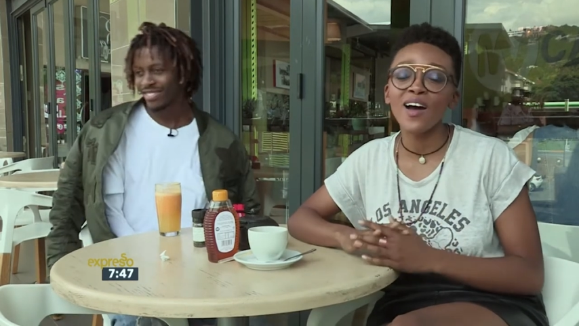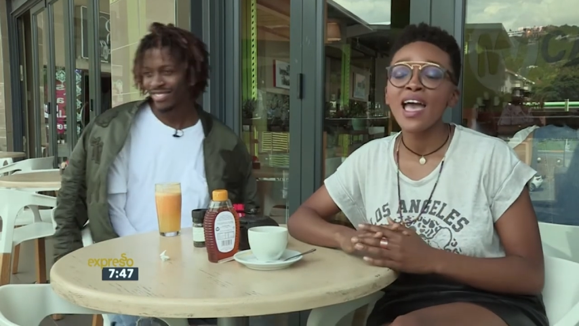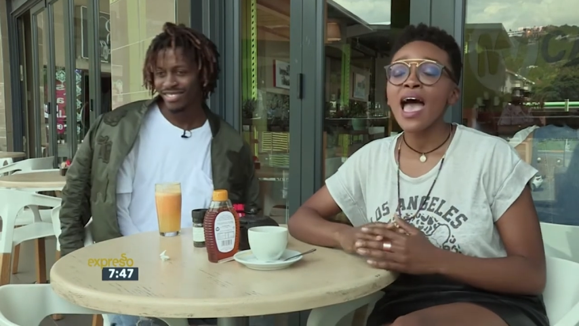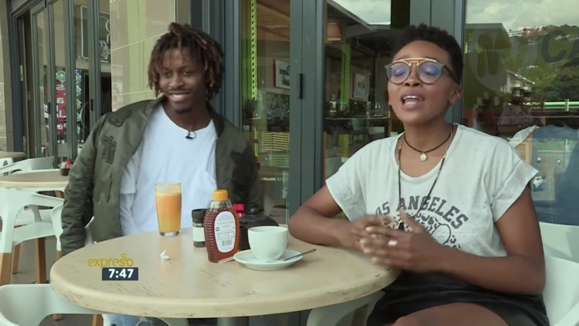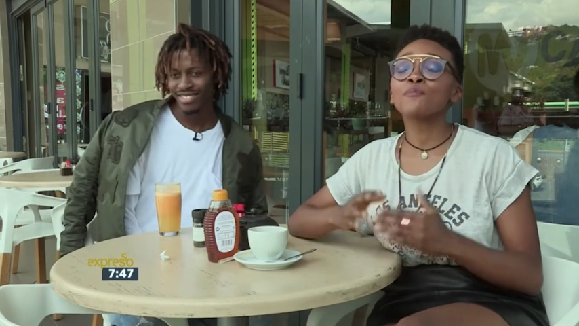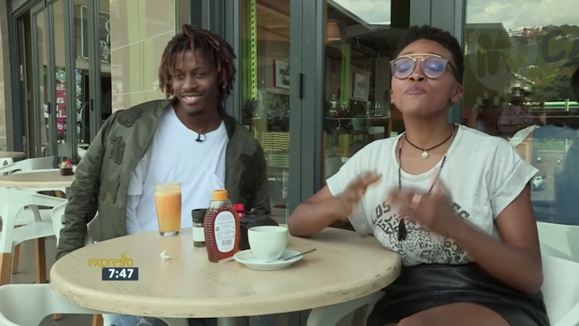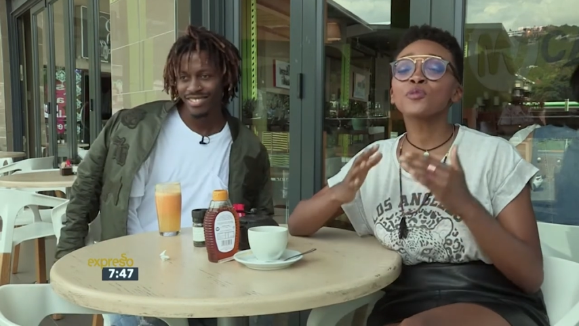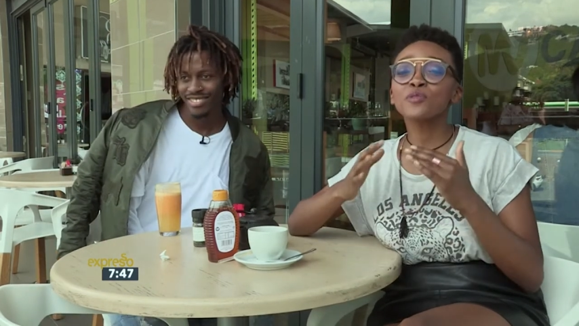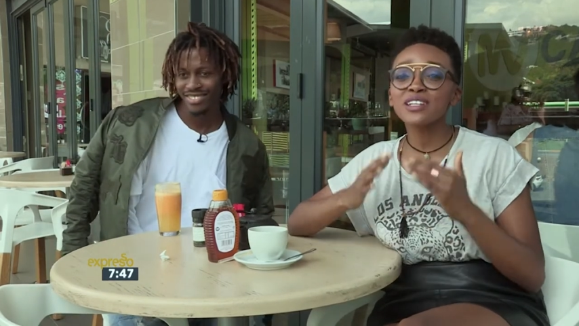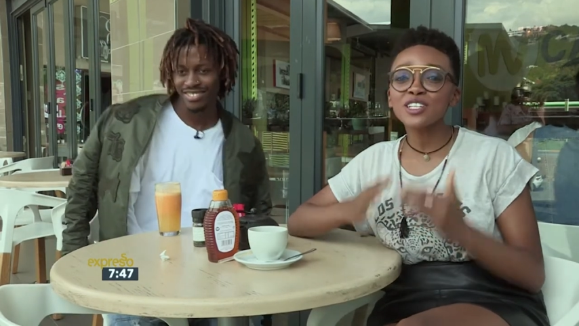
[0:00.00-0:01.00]
Speaker 1: now. And I'm
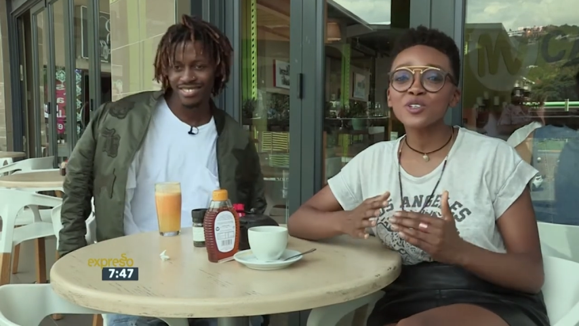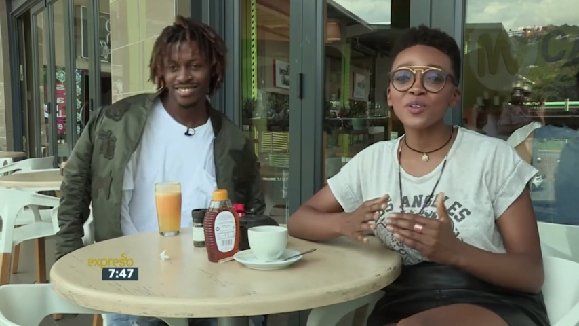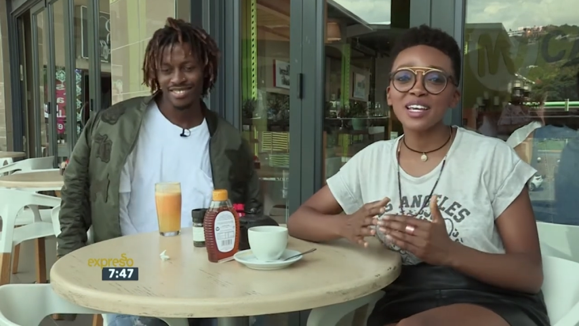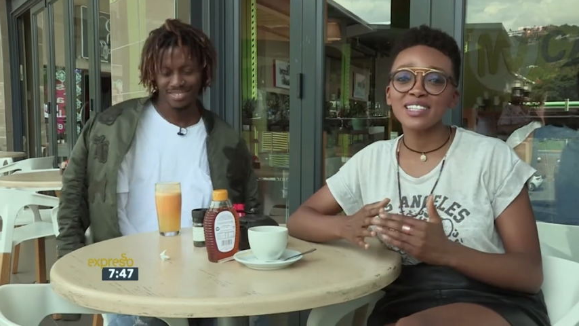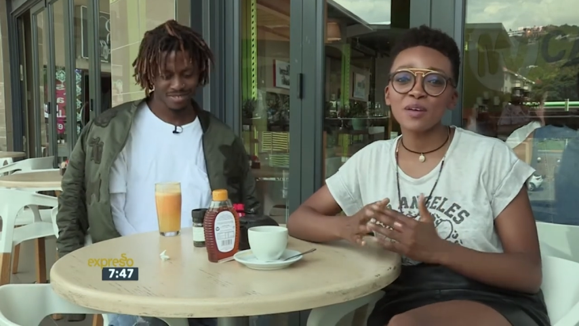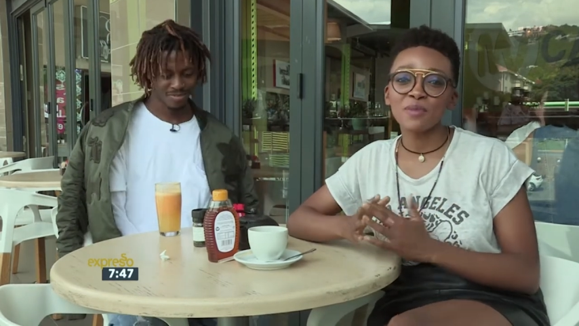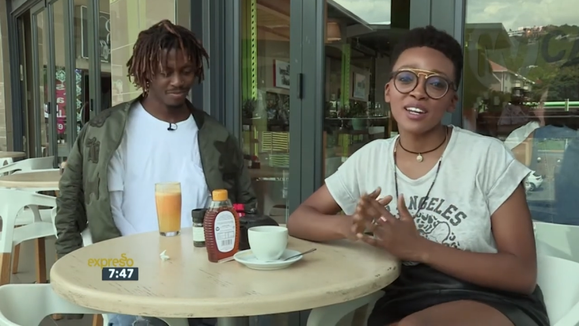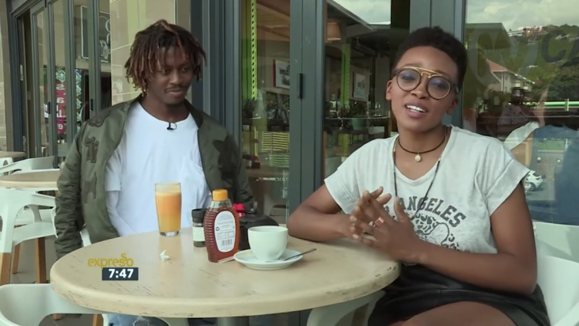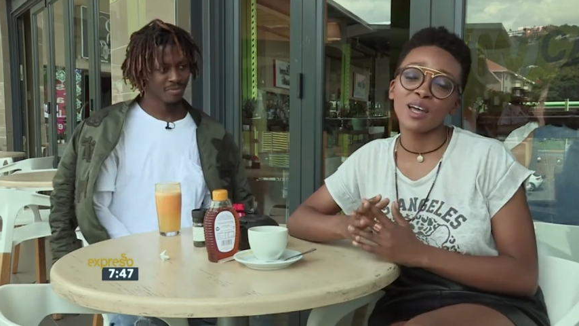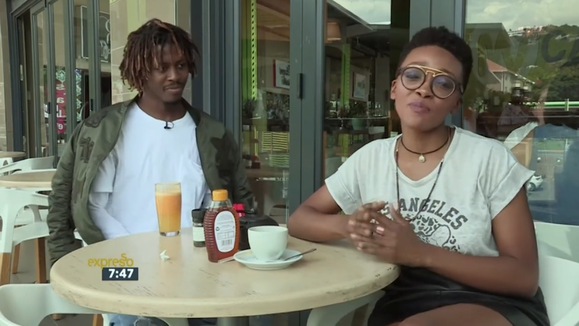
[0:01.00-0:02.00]
pretty sure next
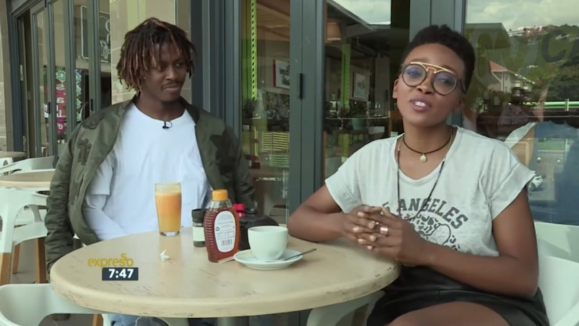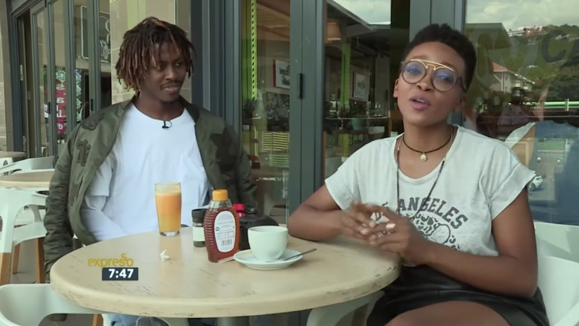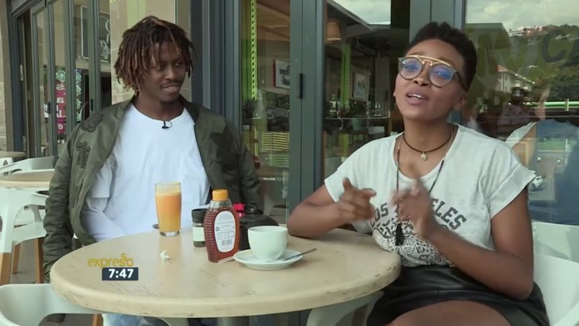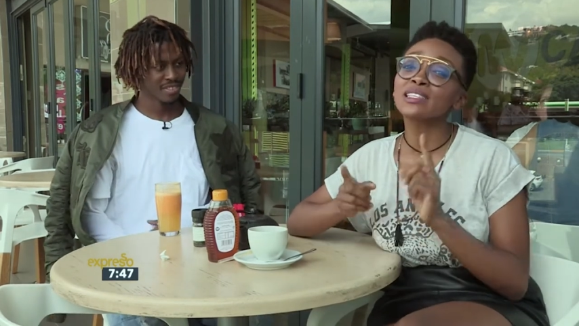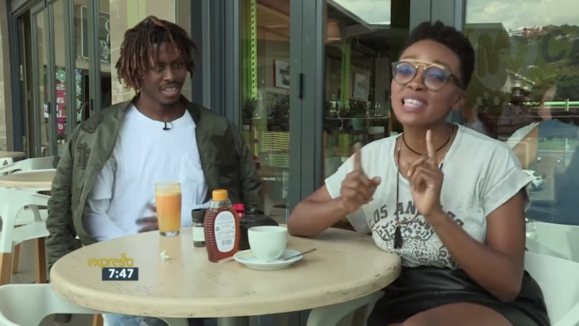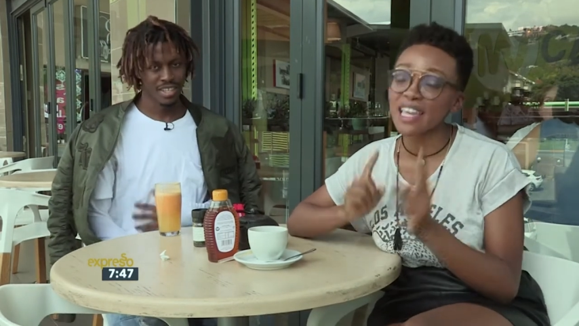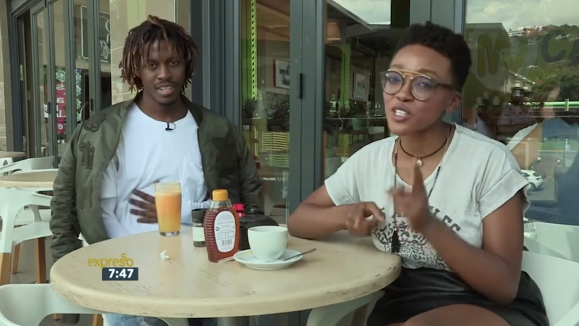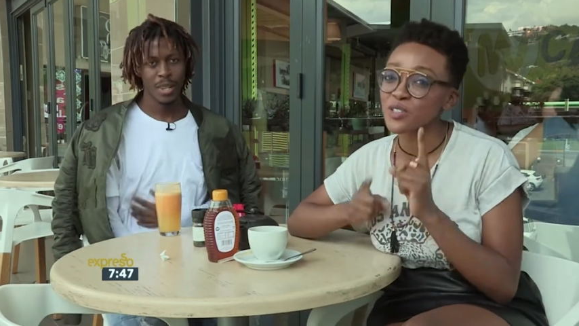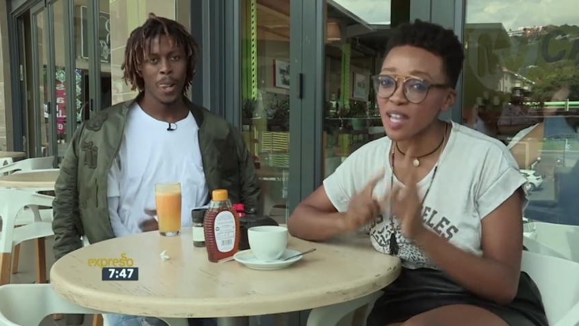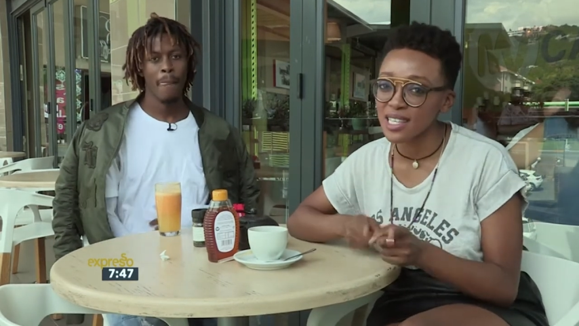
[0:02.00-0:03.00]
time you're at a club, he's going to
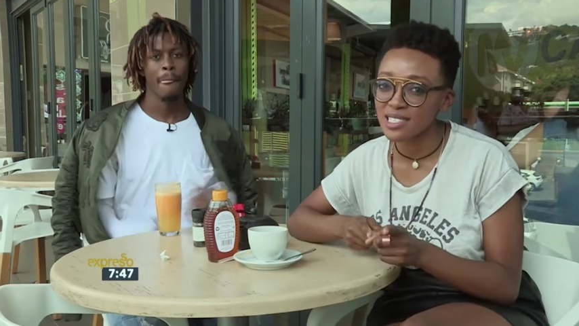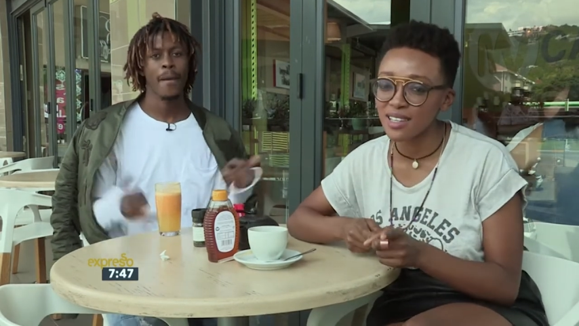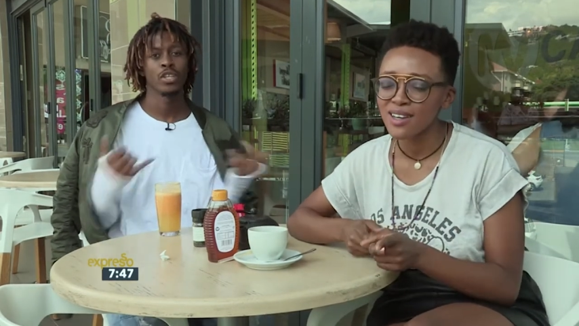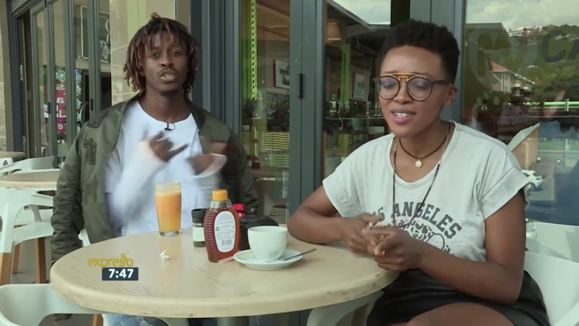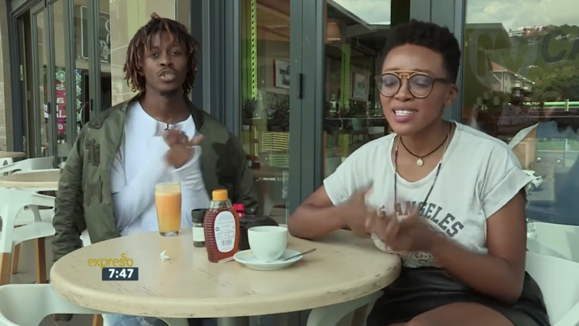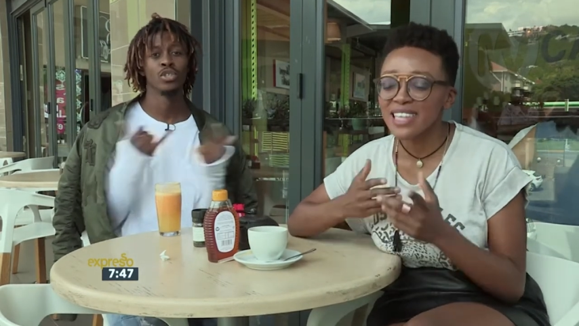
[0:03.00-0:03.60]
get you dancing.